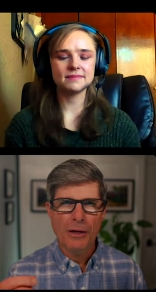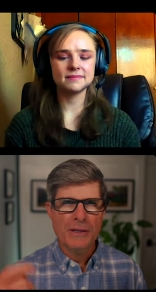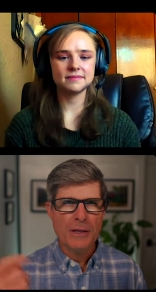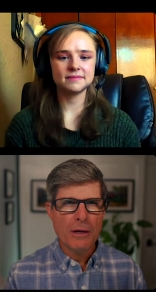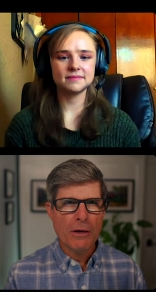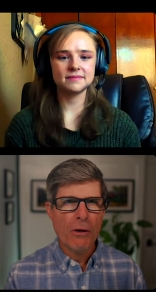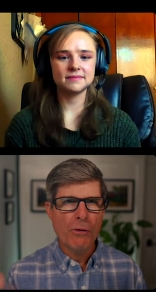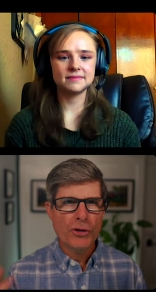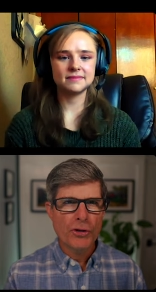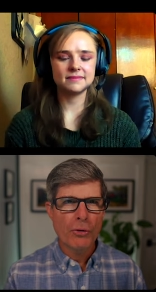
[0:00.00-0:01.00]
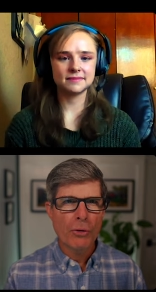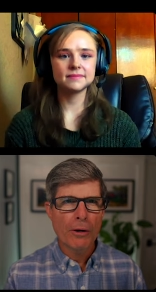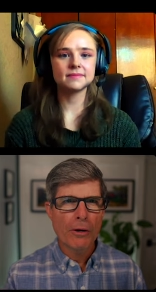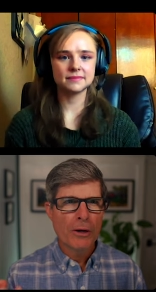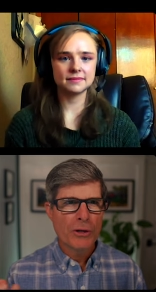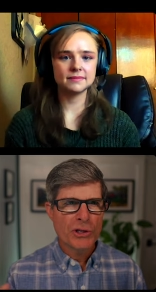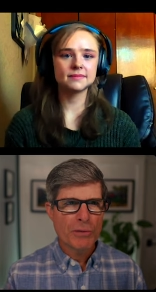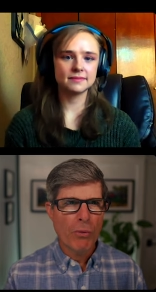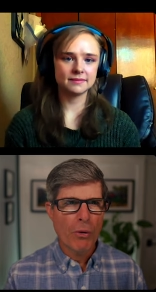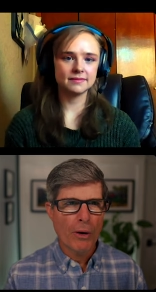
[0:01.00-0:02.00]
Speaker 1: I think it's Eco, Tour,
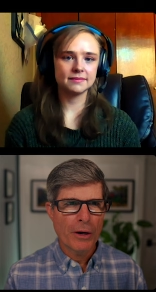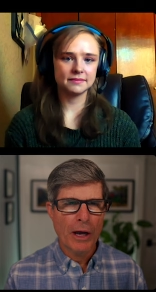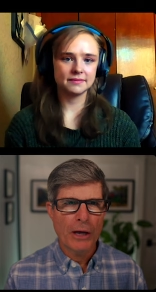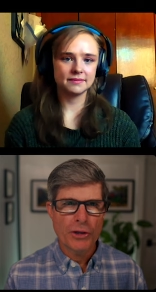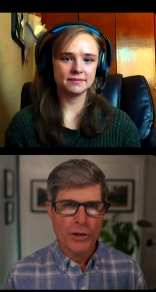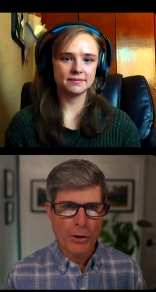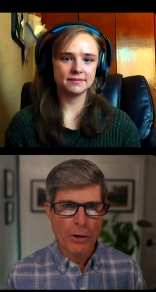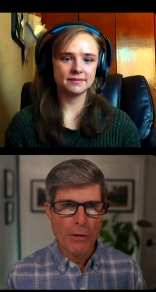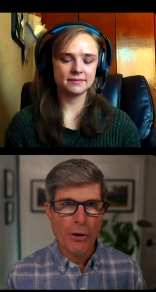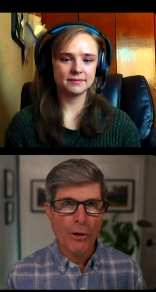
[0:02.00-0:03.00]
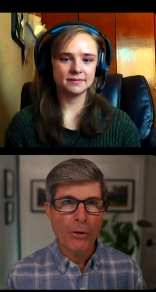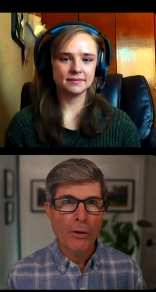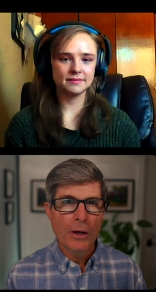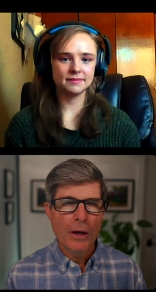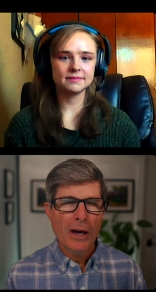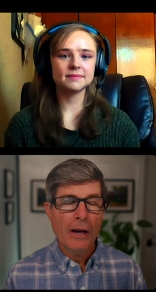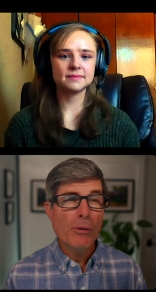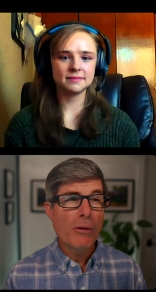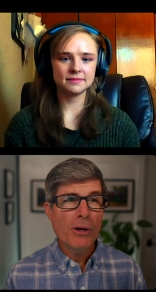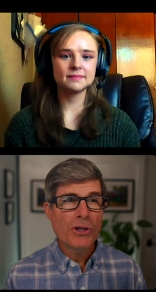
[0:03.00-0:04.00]
Sport, and Turbo. And I
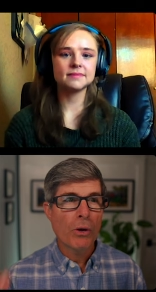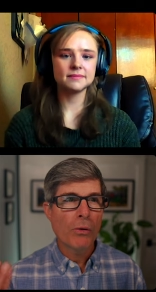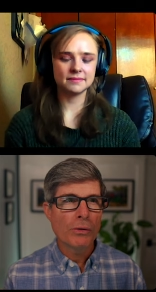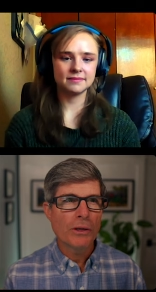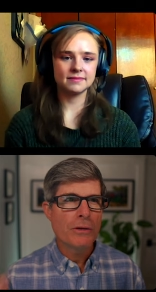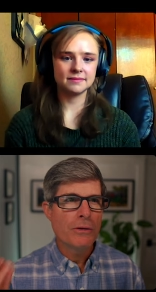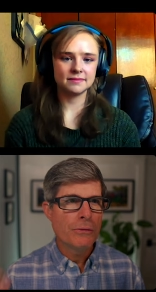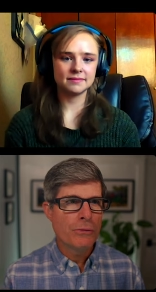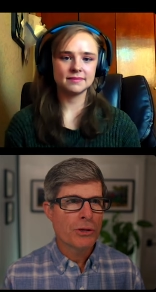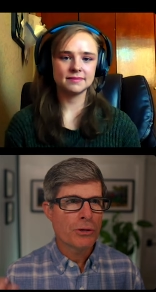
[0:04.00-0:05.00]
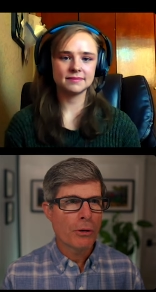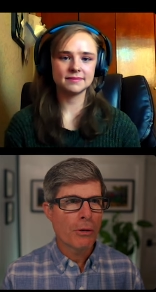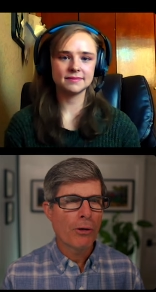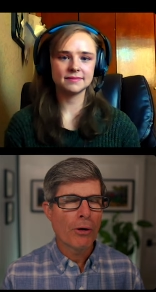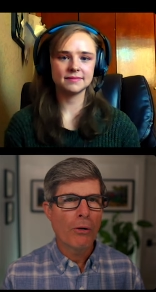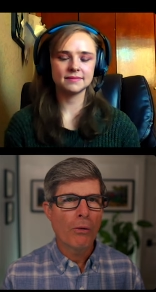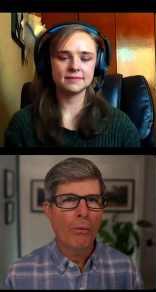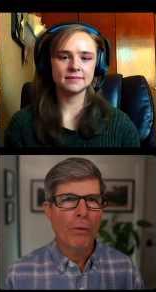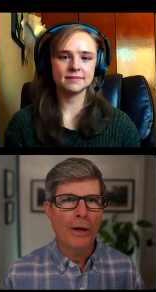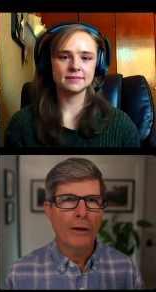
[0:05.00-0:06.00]
pretty much only use Turbo
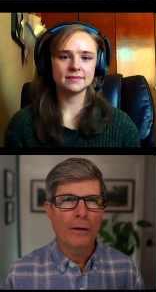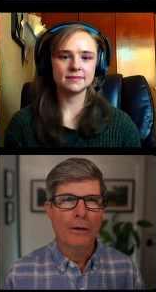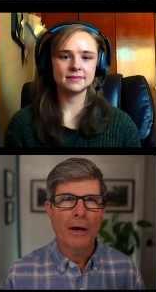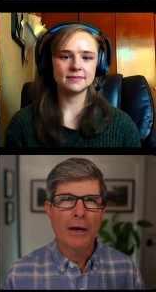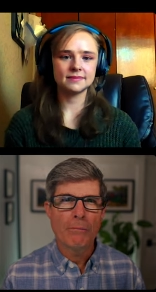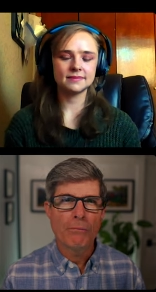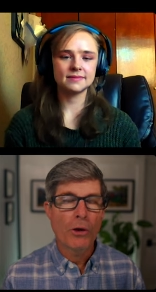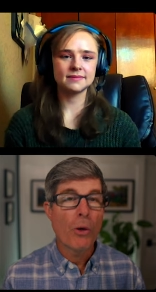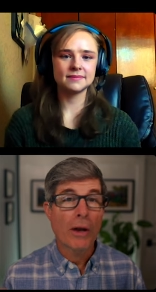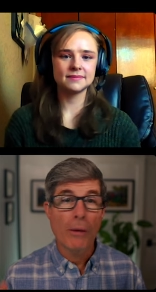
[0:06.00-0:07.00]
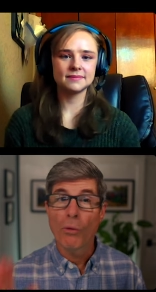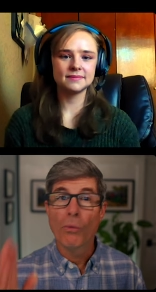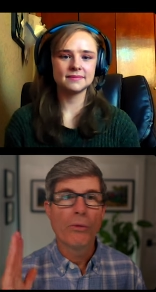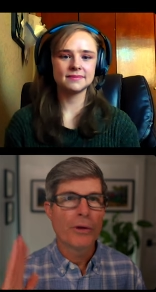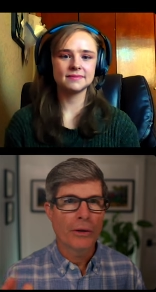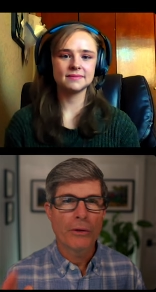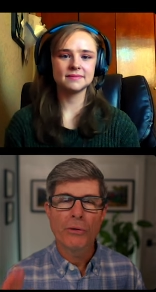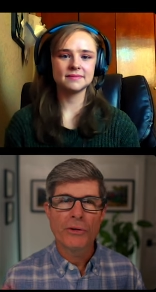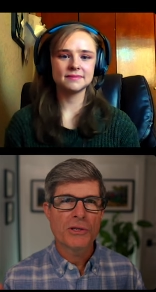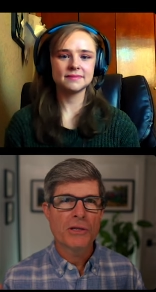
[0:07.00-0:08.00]
when I'm going up a really
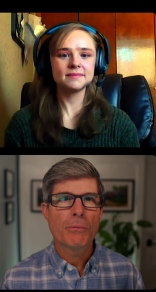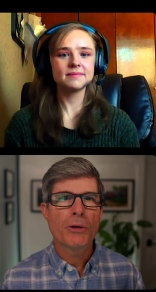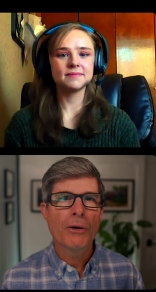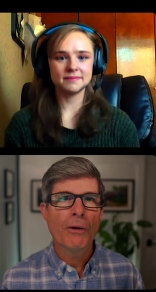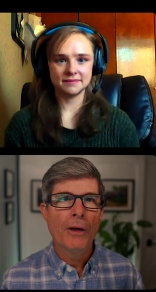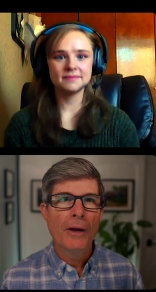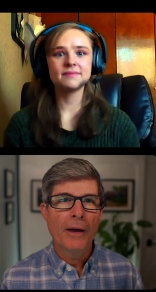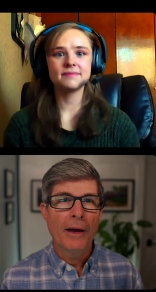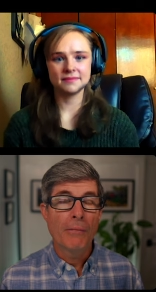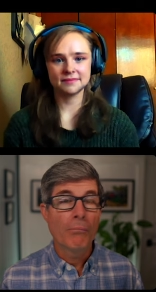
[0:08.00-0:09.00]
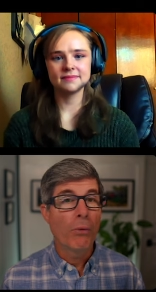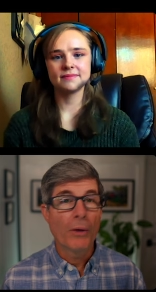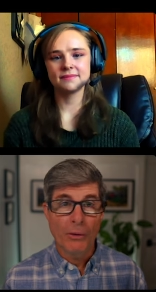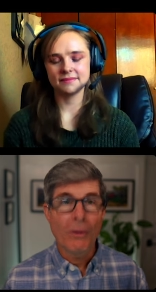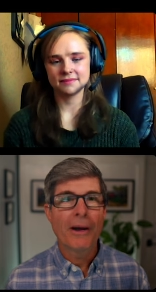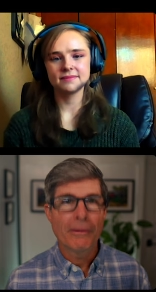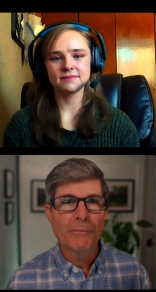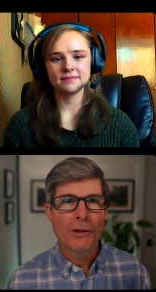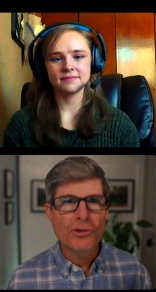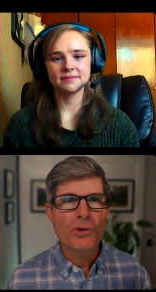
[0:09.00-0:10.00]
really steep hill and boy do i
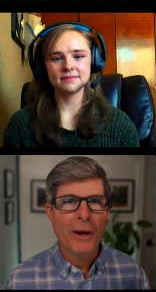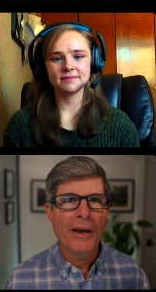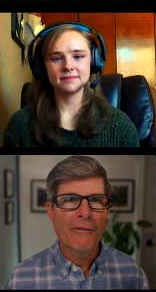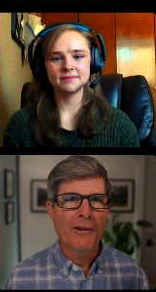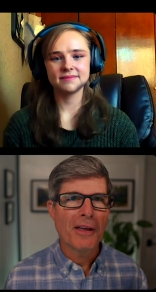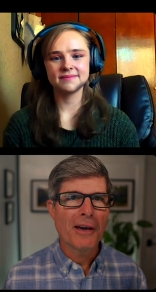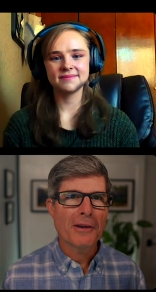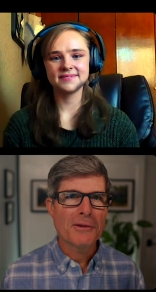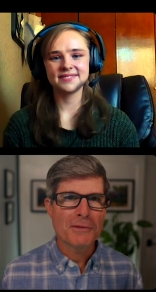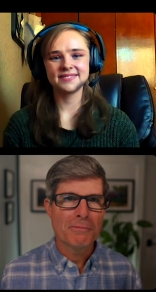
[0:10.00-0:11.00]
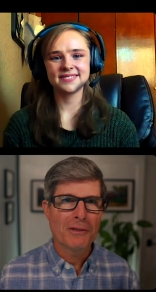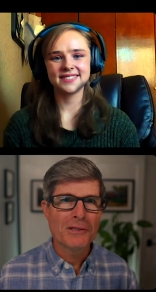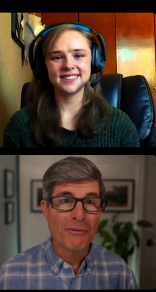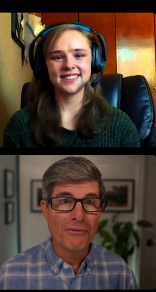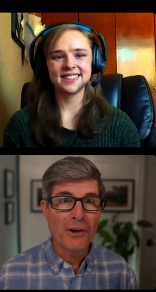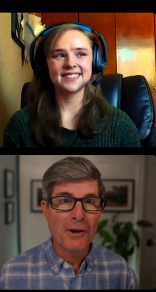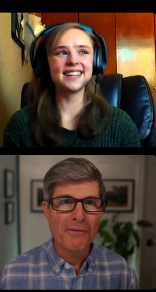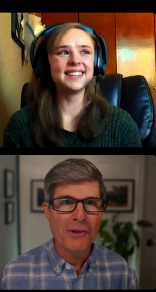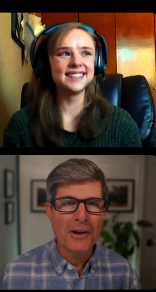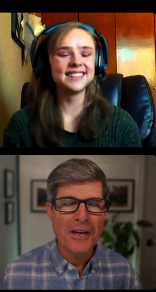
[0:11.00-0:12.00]
enjoy having that because it's a
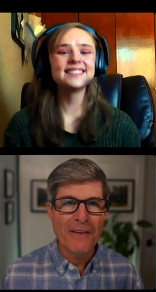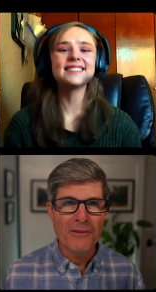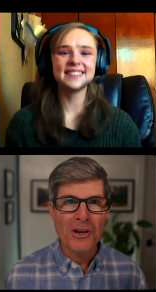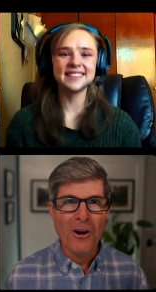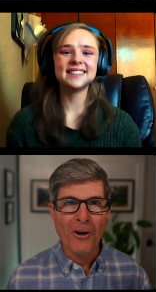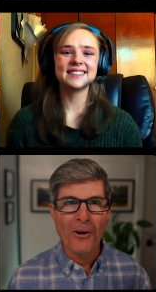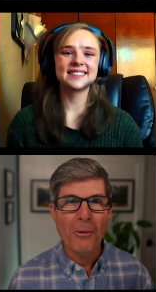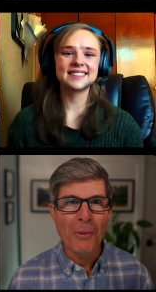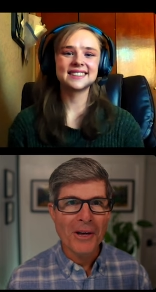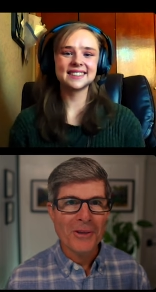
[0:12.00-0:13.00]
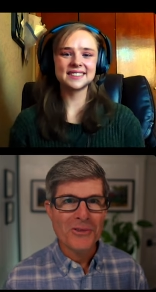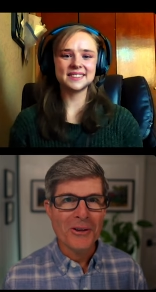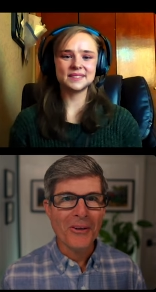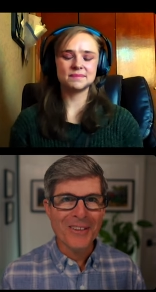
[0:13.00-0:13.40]
very very heavy cargo bike so